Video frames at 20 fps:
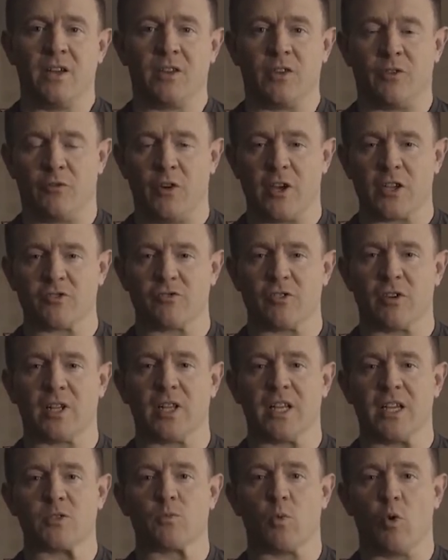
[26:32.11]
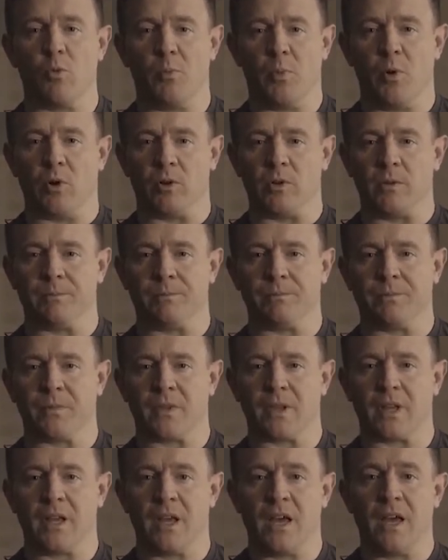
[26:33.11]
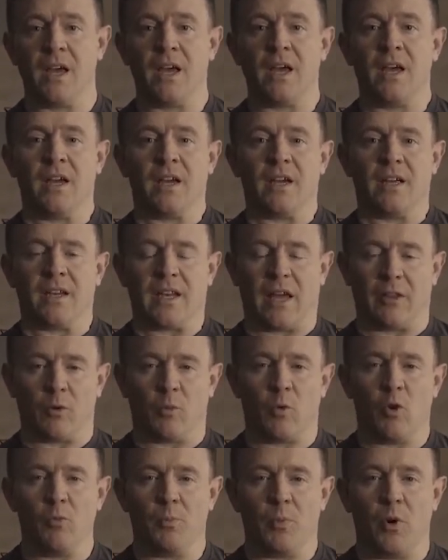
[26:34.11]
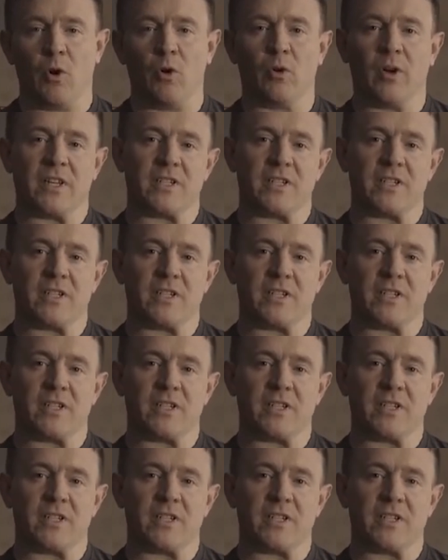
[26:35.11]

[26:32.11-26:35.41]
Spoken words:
The first drill is wall pull. Now the wall pull